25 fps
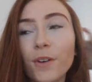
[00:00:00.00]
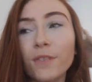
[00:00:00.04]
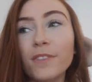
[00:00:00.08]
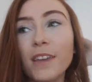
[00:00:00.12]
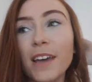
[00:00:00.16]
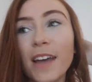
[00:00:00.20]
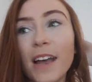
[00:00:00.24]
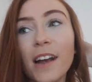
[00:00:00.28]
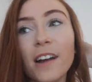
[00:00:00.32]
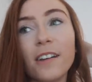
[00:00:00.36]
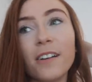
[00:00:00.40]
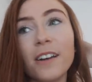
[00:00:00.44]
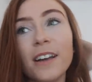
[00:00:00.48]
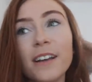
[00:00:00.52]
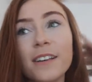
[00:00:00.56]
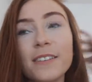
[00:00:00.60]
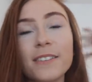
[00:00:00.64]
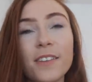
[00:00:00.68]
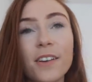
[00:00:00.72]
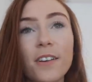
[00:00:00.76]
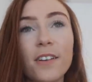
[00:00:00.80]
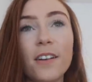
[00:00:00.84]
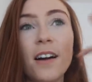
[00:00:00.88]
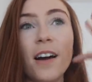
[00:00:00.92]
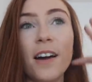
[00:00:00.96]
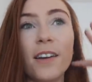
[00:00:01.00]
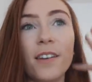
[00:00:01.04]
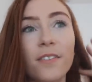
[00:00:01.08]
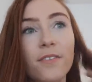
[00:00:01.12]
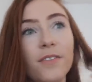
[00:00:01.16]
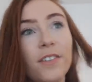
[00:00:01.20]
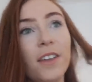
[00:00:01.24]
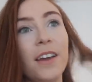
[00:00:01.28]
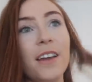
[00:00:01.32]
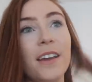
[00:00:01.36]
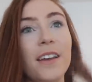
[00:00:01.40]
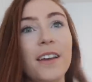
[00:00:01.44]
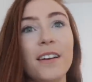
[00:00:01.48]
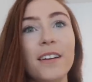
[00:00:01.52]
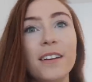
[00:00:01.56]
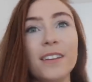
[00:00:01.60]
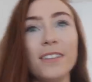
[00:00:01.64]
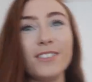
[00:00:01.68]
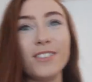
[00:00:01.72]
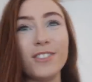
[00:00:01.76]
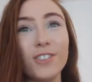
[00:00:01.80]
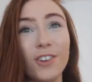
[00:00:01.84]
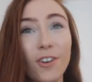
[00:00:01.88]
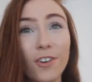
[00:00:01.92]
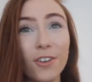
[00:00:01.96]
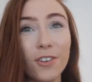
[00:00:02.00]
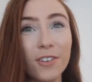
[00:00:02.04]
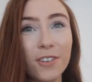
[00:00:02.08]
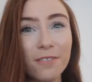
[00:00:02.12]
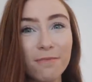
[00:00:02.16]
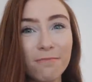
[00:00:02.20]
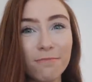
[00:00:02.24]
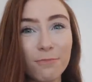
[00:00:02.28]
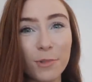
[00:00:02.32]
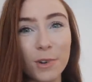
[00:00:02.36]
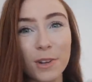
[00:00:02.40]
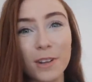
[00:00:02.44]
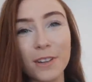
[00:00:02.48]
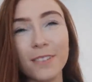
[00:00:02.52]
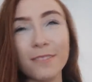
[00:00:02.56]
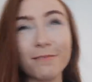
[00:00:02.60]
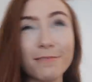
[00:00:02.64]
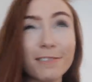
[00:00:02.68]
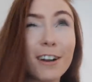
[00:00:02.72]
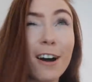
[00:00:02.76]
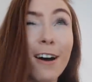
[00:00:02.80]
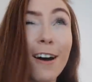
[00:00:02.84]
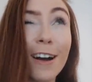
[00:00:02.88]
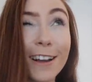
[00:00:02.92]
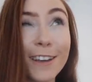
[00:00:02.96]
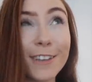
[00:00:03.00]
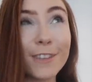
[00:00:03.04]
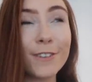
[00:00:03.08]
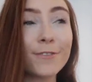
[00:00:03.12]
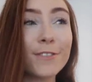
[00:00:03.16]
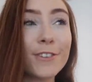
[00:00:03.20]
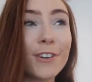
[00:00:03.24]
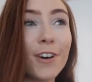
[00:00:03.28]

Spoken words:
of the areas that are kind of like done, well, kind of